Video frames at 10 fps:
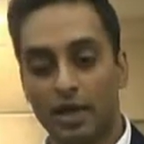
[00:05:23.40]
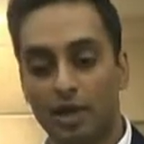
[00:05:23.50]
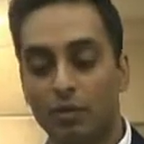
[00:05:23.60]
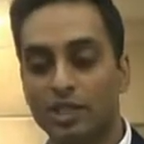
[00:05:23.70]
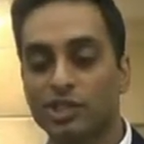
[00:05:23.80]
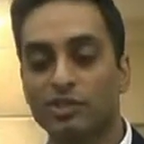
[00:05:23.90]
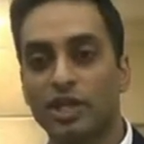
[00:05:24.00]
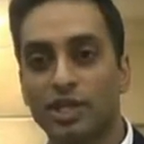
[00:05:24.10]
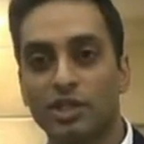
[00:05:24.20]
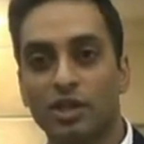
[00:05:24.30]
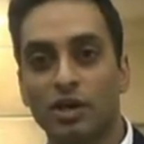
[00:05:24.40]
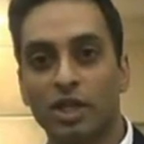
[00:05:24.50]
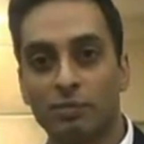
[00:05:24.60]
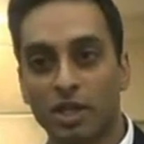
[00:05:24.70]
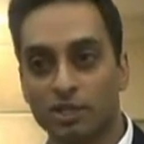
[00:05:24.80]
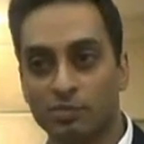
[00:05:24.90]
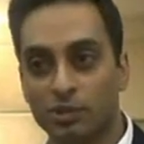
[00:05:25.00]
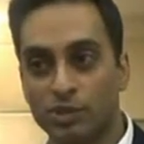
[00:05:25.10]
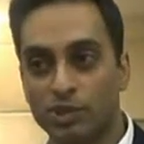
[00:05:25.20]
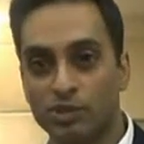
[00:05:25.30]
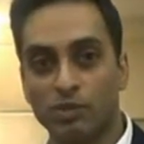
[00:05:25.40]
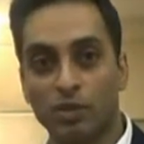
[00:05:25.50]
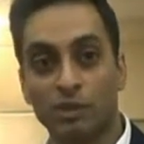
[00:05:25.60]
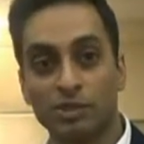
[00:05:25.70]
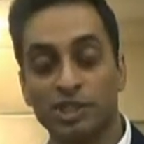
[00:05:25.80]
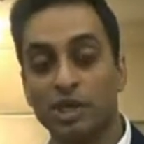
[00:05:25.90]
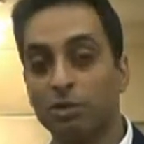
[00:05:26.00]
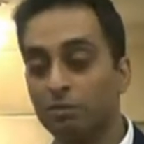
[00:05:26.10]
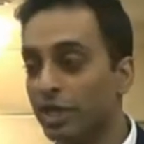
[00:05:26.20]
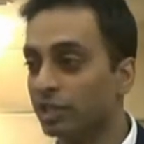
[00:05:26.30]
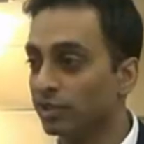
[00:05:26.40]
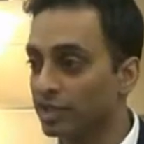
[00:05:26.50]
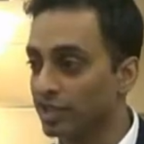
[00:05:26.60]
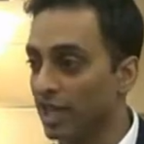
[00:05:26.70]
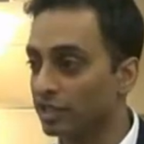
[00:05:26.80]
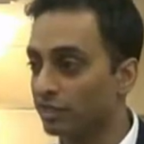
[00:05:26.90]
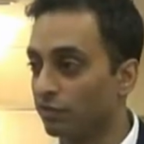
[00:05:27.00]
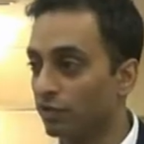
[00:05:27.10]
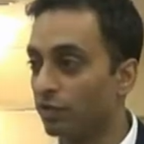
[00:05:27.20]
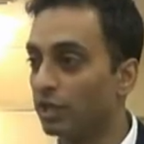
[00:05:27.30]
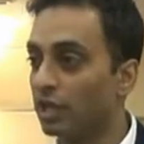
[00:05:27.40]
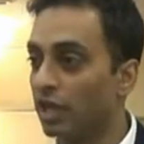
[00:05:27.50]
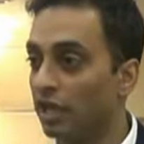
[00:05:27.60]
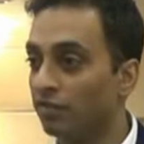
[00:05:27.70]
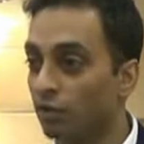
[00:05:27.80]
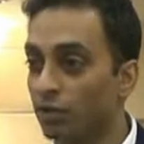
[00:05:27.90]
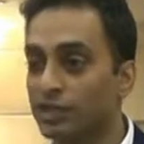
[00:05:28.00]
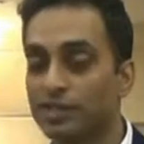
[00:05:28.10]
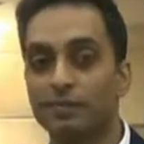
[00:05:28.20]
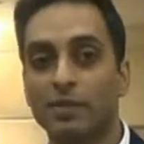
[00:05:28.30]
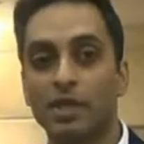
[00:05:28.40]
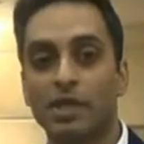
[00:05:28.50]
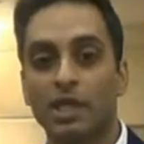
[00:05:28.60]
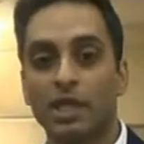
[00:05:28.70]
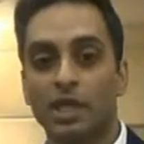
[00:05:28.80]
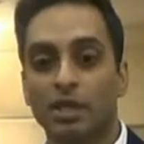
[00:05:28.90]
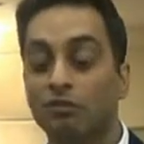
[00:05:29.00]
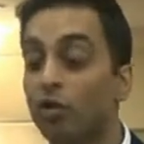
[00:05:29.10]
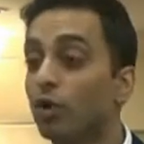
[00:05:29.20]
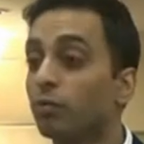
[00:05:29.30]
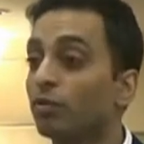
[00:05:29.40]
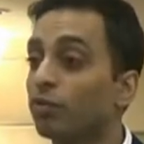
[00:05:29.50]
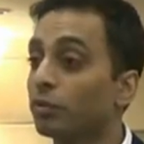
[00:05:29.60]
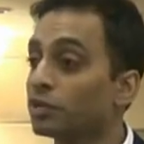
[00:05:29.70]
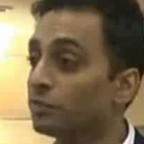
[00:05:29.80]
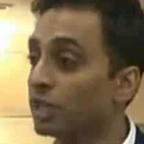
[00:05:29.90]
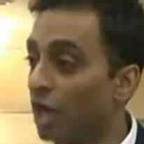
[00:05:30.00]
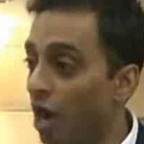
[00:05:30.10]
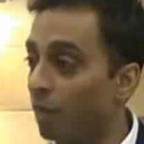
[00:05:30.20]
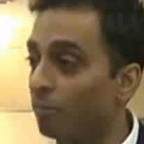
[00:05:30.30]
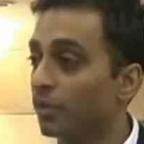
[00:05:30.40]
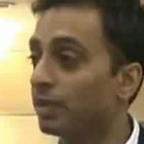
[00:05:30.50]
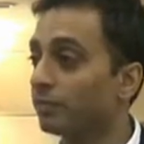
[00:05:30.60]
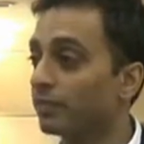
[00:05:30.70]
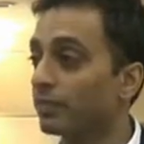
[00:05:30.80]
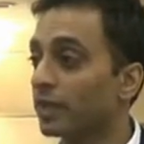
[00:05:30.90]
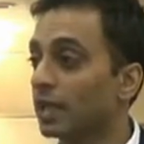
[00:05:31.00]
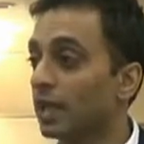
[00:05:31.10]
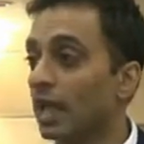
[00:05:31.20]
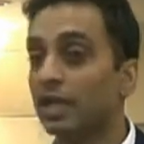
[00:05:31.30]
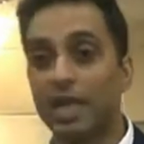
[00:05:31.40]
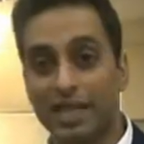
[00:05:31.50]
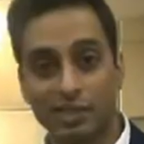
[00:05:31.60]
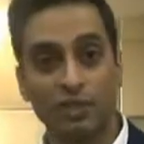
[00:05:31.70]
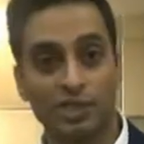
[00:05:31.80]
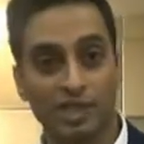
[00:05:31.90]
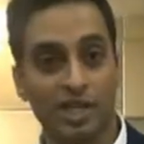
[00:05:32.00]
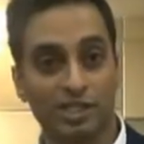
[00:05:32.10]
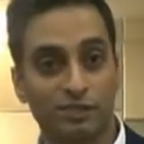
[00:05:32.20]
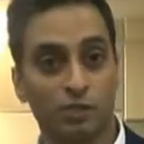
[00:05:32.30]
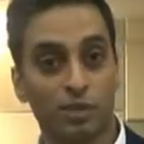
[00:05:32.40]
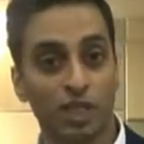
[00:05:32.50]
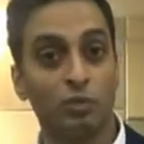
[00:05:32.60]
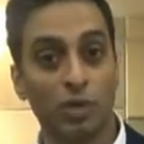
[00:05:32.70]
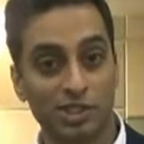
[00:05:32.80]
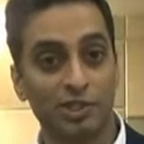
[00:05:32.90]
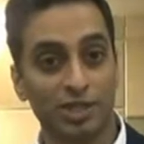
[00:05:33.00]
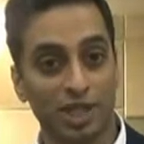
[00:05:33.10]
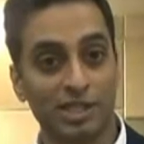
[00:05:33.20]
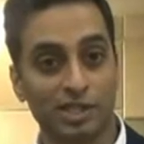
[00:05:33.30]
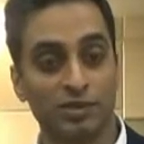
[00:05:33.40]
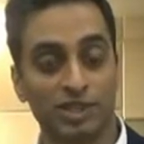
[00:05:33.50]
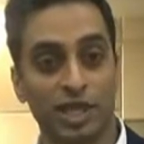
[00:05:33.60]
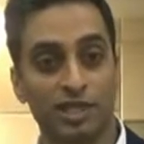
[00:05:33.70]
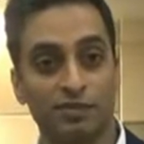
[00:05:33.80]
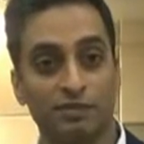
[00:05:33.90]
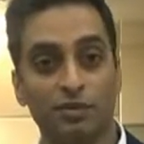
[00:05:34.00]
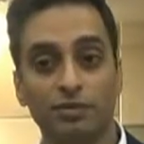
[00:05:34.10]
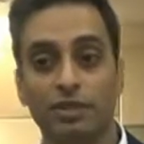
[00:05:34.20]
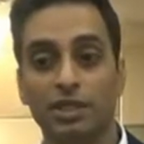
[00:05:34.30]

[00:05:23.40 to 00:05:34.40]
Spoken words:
I went straight into Carnegie Mellon's music school. I was a double major in saxophone and voice. Vocal performance meaning opera, and classical saxophone meaning Western classical saxophone.